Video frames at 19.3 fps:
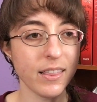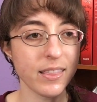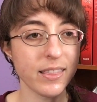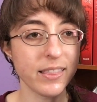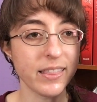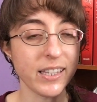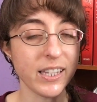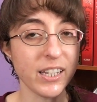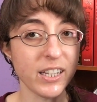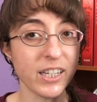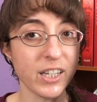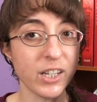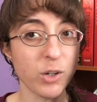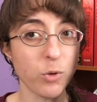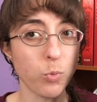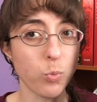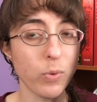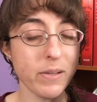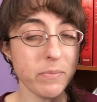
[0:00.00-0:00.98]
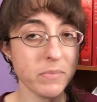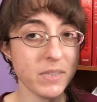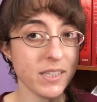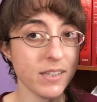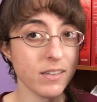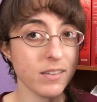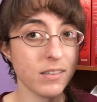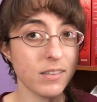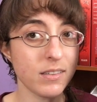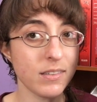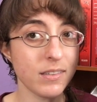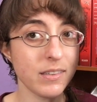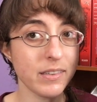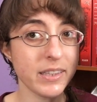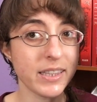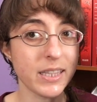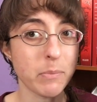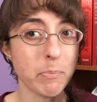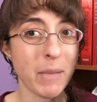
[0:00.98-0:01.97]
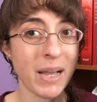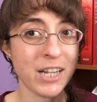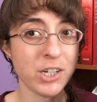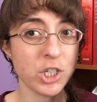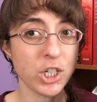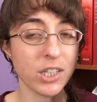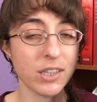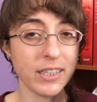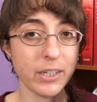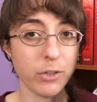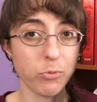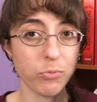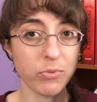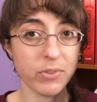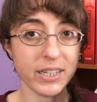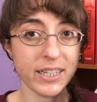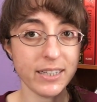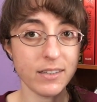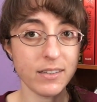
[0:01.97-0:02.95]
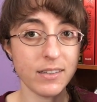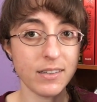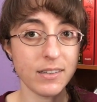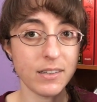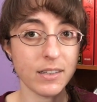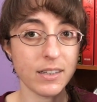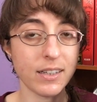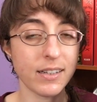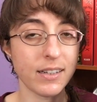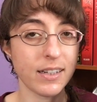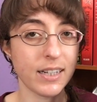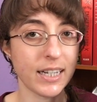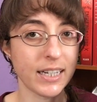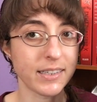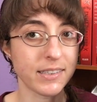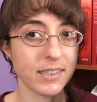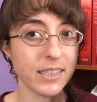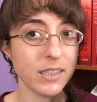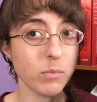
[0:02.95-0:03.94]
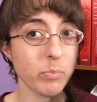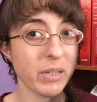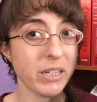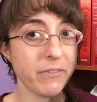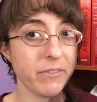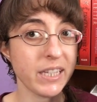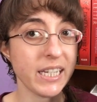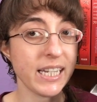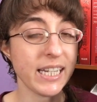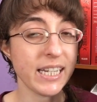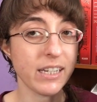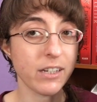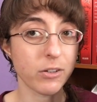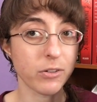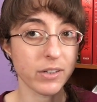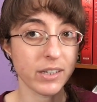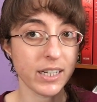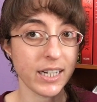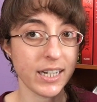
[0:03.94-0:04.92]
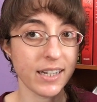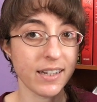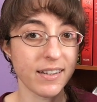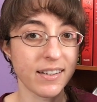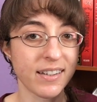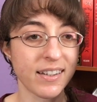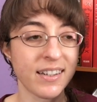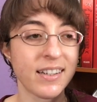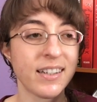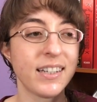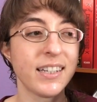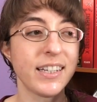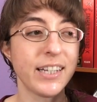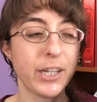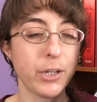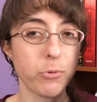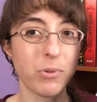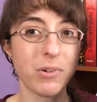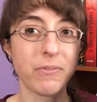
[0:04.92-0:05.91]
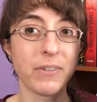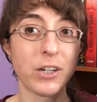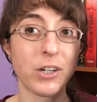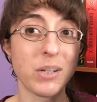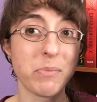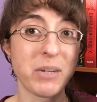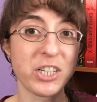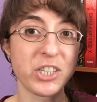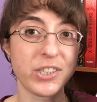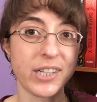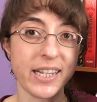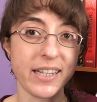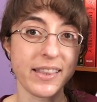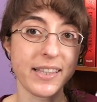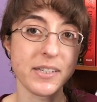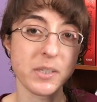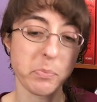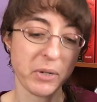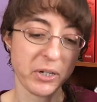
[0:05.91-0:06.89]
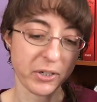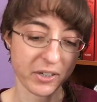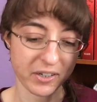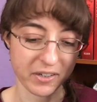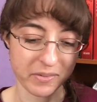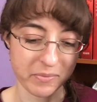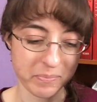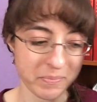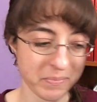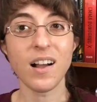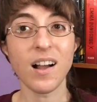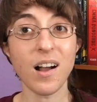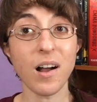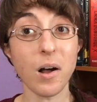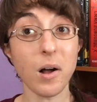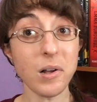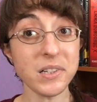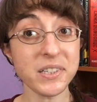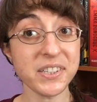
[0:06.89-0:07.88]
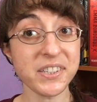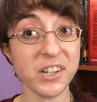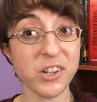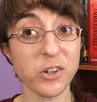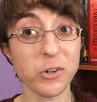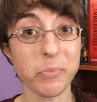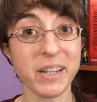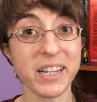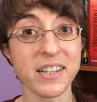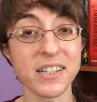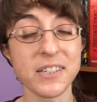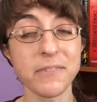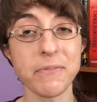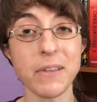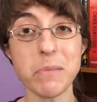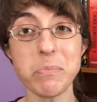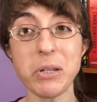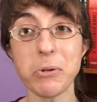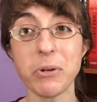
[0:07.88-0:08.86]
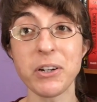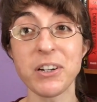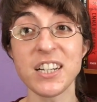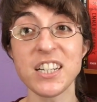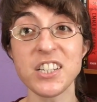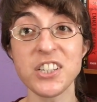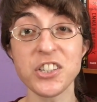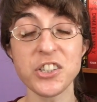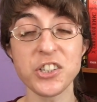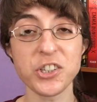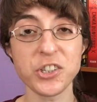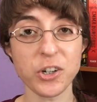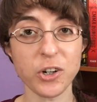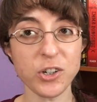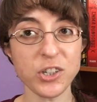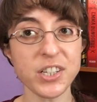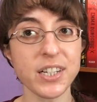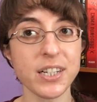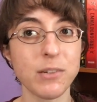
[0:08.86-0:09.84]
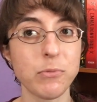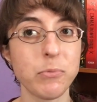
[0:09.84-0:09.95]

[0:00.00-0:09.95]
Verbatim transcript: the whimsical, the magically real, and a little bit of the eerie, you will very much like this book. Also, because February started